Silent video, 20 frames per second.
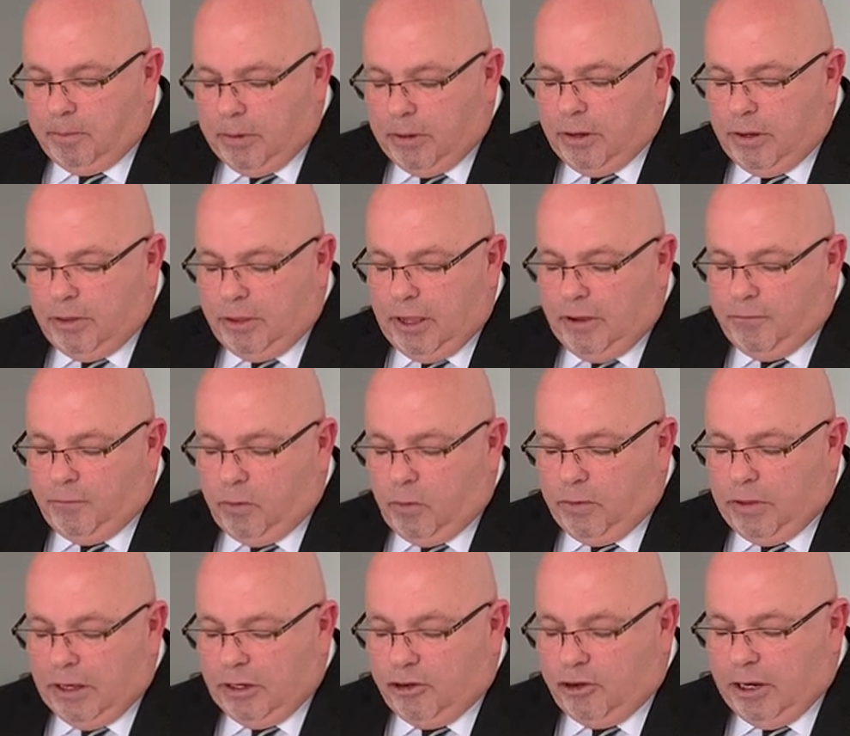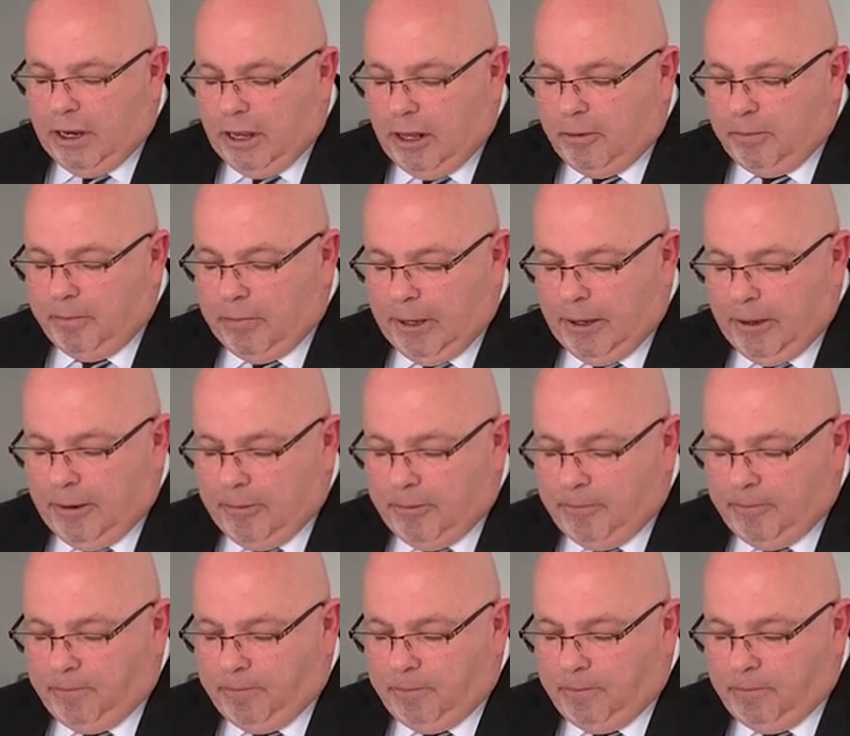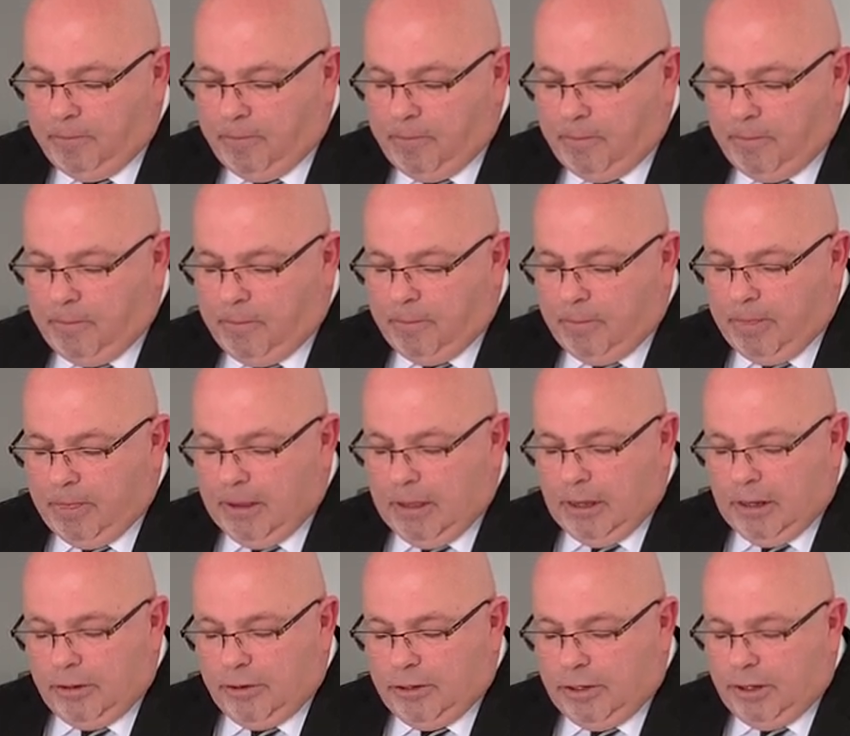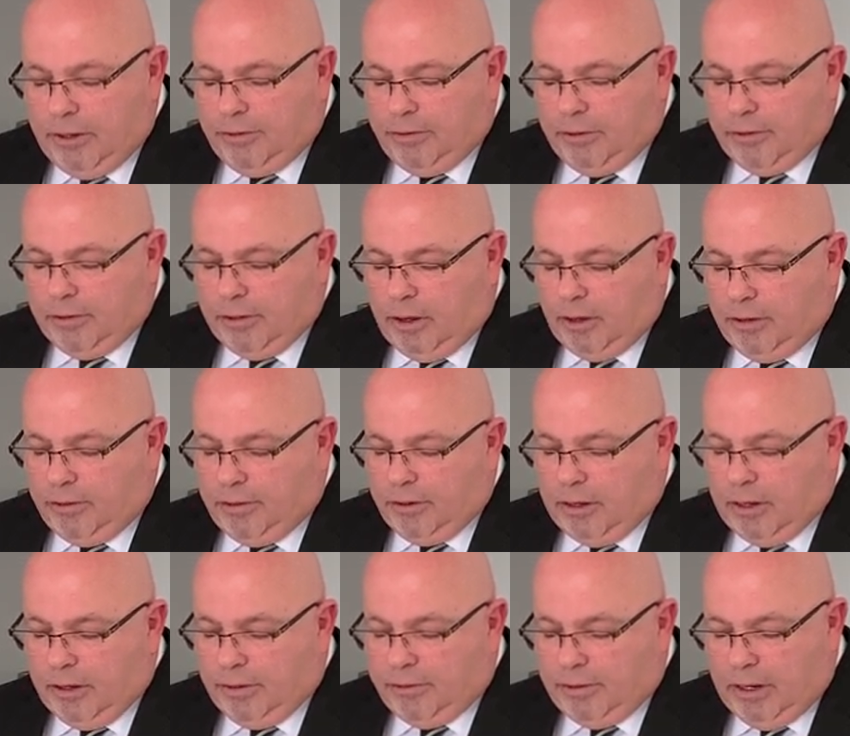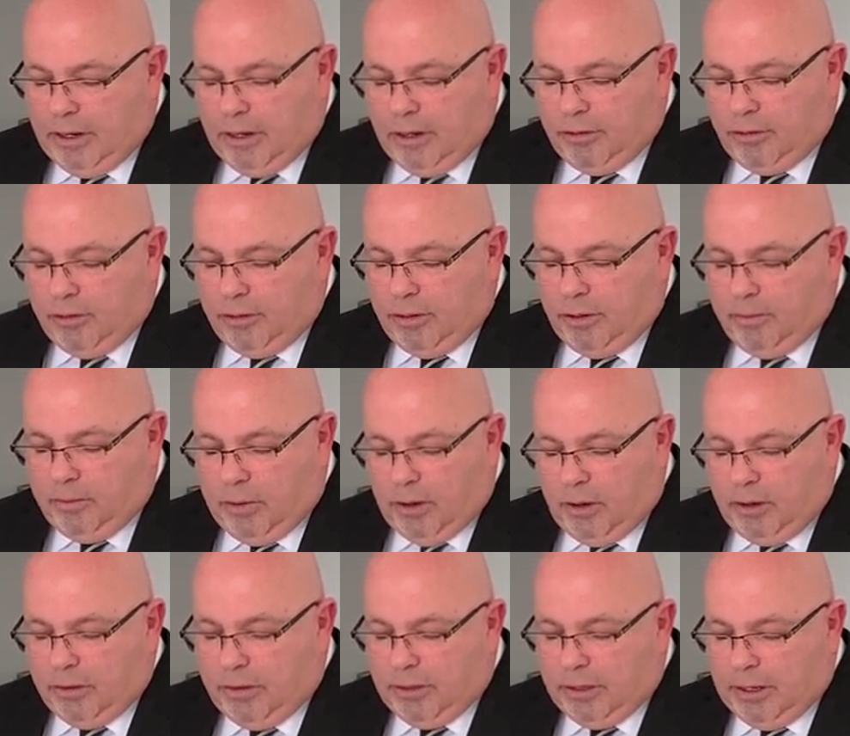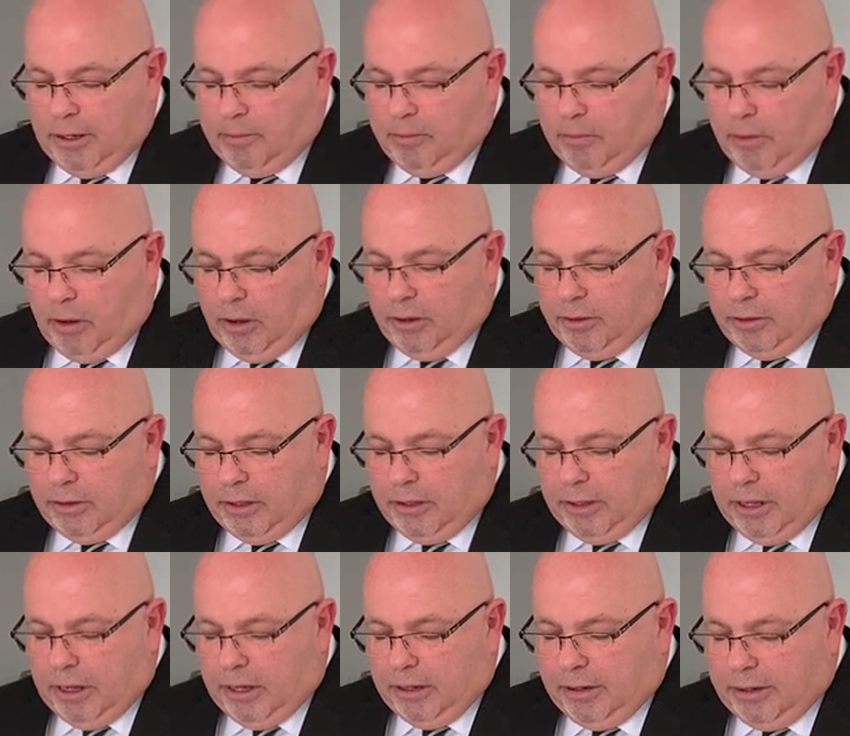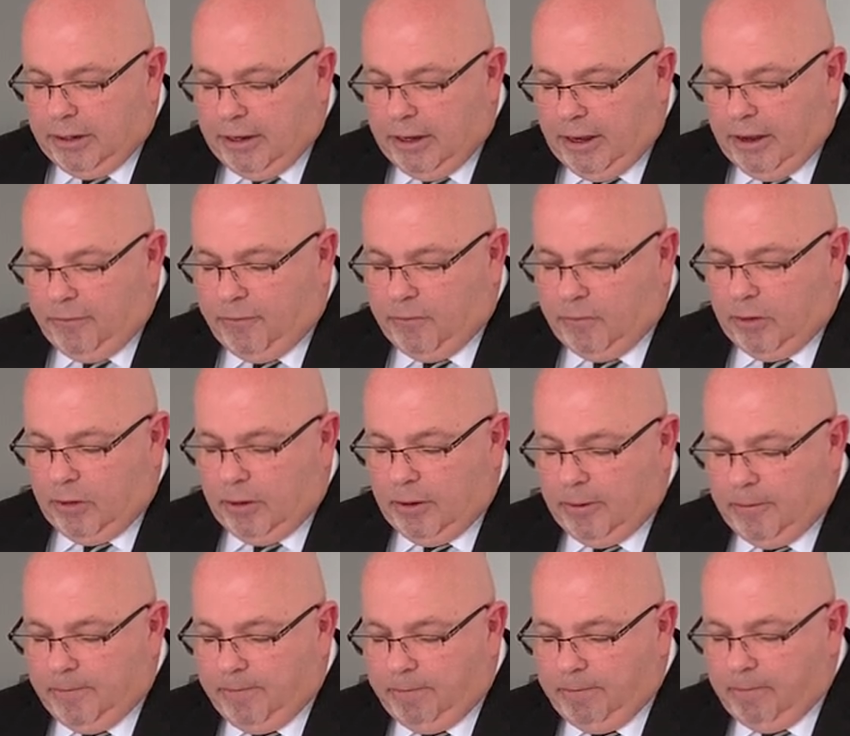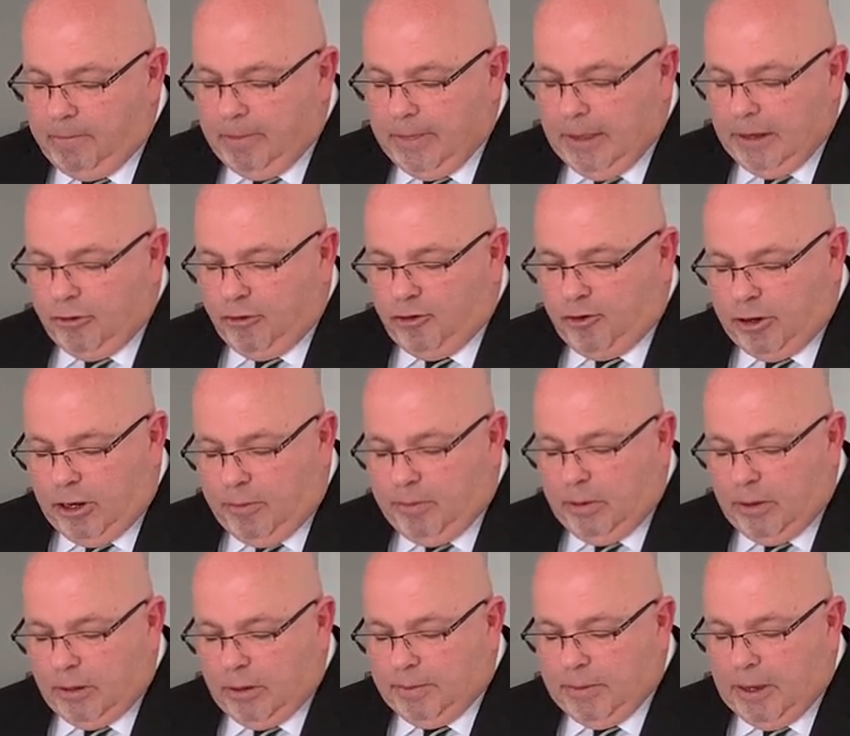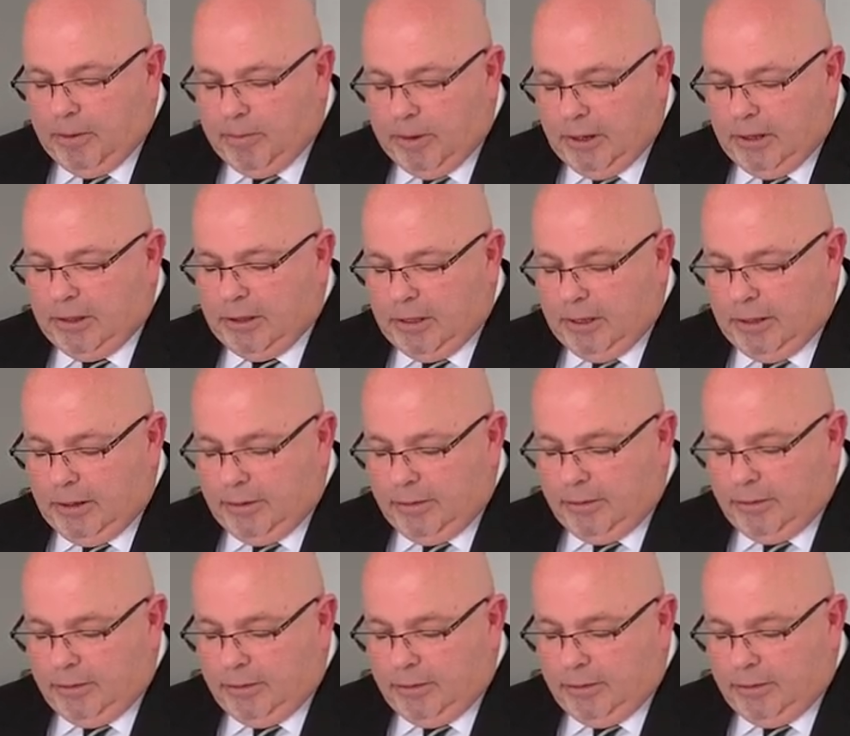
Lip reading: Bid her therefore that she help me. And Jesus answered and said unto her, Martha, Martha, thou art careful and troubled about many things.